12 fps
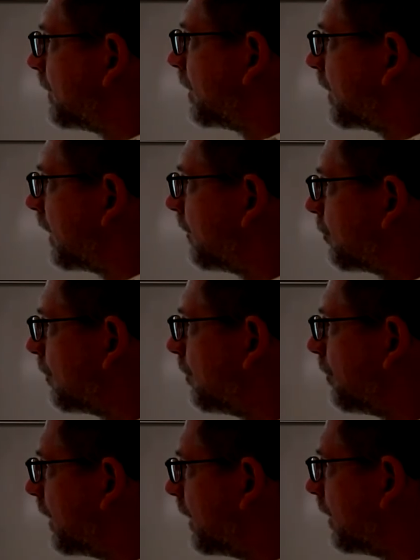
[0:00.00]
Okay, there's one
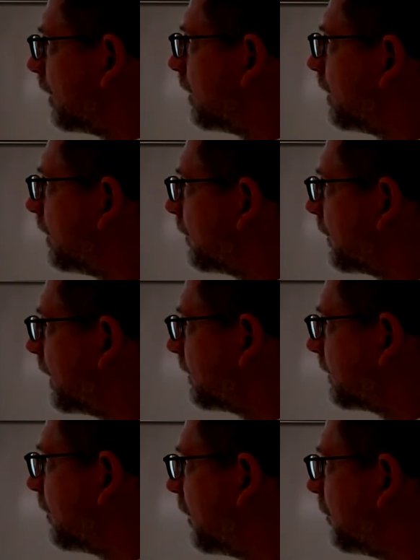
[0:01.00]
more here. Okay,
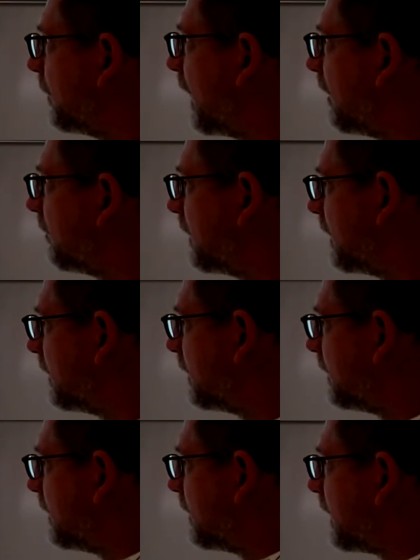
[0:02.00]
so here we have
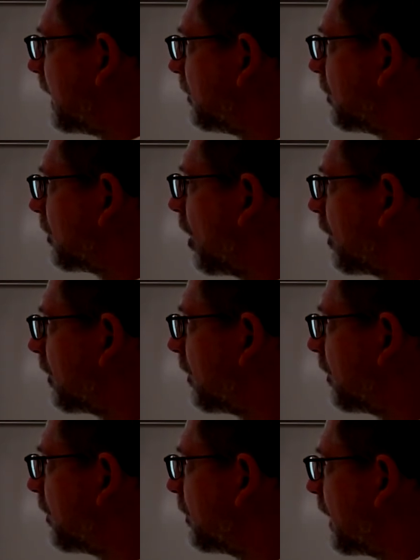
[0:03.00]
a
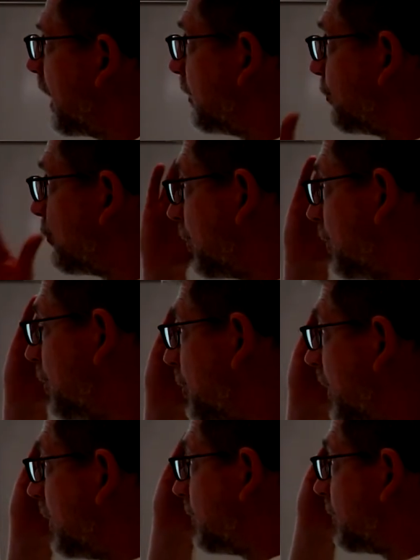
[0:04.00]
kindergartner that drew
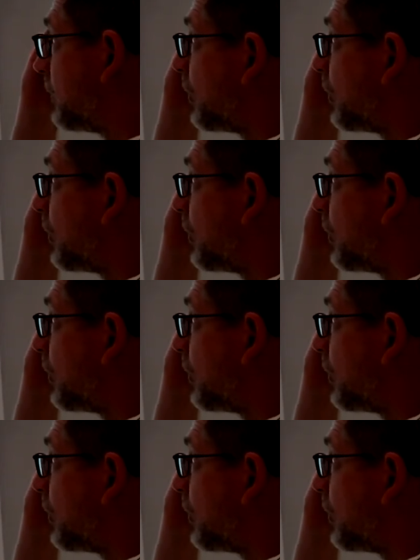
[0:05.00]
his